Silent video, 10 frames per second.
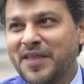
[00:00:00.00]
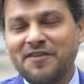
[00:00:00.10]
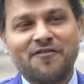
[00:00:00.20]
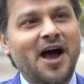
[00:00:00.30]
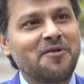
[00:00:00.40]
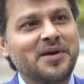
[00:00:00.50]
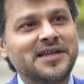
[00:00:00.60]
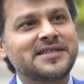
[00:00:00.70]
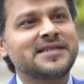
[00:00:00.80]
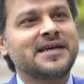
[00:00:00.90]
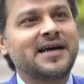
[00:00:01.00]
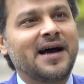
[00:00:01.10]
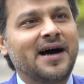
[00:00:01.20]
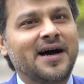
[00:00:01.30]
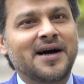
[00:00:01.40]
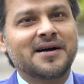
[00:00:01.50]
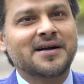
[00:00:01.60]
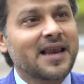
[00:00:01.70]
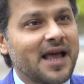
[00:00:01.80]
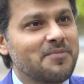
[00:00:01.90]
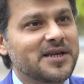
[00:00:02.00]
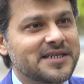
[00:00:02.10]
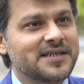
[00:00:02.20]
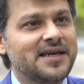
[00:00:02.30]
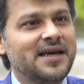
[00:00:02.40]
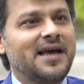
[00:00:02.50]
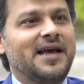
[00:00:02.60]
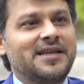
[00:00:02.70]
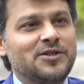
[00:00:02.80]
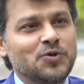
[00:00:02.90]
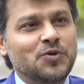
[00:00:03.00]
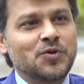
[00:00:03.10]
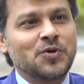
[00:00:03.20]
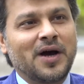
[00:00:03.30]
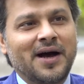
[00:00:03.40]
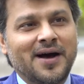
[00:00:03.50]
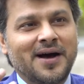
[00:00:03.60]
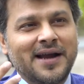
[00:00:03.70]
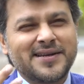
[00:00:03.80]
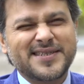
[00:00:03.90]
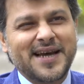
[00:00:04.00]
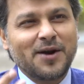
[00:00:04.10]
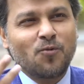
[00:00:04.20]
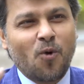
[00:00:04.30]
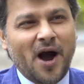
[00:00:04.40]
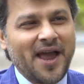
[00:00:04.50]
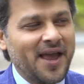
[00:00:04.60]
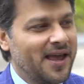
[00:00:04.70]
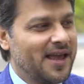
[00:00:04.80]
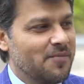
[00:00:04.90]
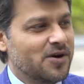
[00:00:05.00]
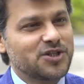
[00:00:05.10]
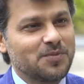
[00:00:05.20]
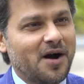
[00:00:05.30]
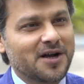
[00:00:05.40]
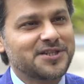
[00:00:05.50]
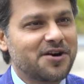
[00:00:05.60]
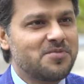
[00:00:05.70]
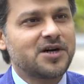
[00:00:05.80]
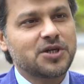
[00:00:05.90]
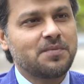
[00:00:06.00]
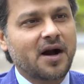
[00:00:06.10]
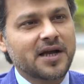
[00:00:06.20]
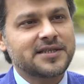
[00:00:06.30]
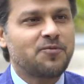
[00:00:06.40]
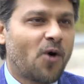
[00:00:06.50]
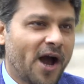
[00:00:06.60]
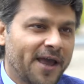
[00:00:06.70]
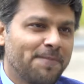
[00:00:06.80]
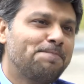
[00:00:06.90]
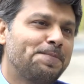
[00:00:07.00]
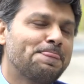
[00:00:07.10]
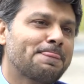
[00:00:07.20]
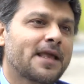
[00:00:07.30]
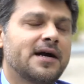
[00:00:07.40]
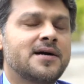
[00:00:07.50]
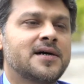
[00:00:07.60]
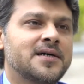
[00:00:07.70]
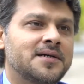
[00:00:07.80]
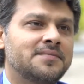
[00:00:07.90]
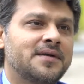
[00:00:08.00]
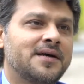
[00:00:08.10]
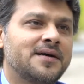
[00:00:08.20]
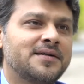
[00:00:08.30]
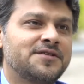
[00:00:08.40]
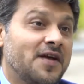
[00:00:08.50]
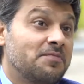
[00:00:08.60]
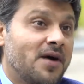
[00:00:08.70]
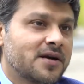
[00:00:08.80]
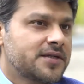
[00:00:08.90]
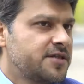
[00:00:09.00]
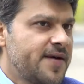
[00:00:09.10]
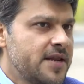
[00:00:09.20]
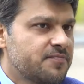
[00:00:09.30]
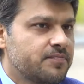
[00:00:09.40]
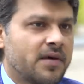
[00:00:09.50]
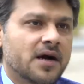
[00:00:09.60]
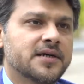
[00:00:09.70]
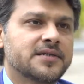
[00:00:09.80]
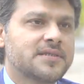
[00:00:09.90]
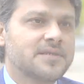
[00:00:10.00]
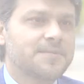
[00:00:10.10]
environment, climate, into understanding why emerging markets are emerging markets and why developed markets are developed markets.